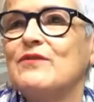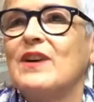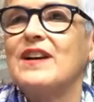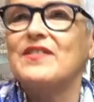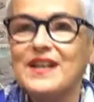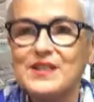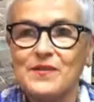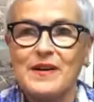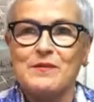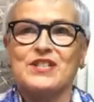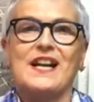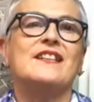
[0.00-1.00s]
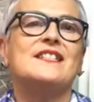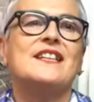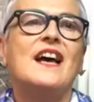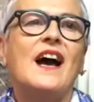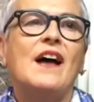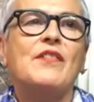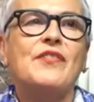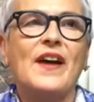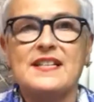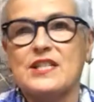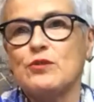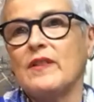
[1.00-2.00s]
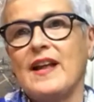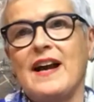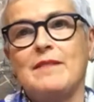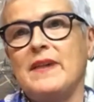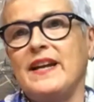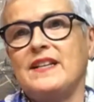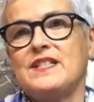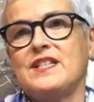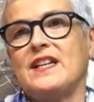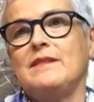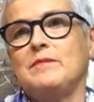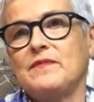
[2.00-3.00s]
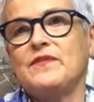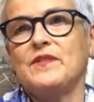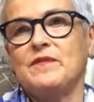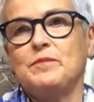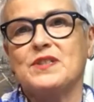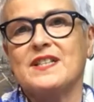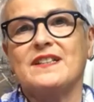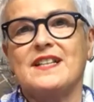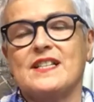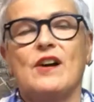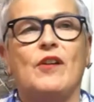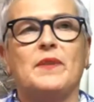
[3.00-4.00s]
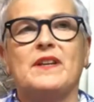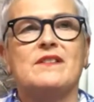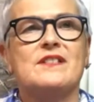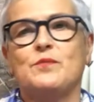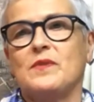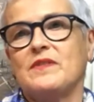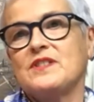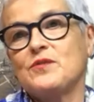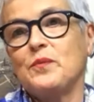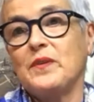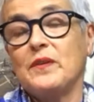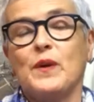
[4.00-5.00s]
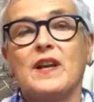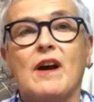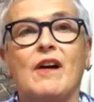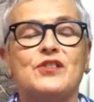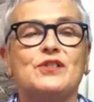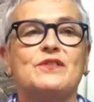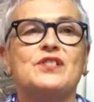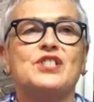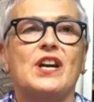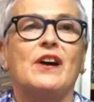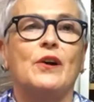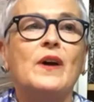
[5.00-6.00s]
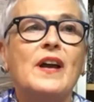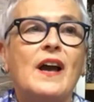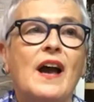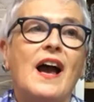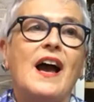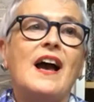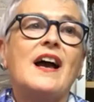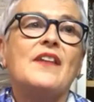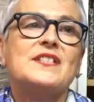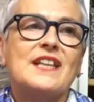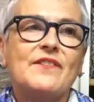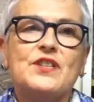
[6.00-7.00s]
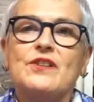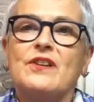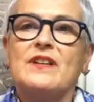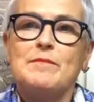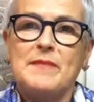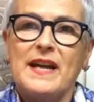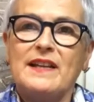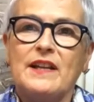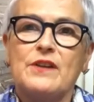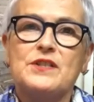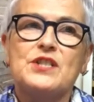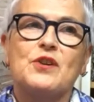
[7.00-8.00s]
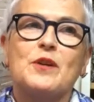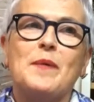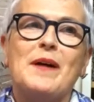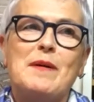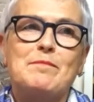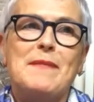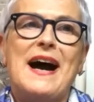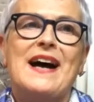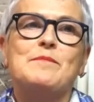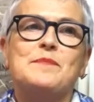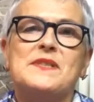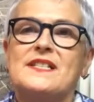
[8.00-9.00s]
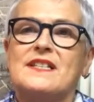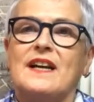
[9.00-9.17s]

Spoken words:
thanks very much, Alice, and thanks to all the Handmade team for putting this on, because we can't do the show this afternoon. I'm mainly going to talk about my maps.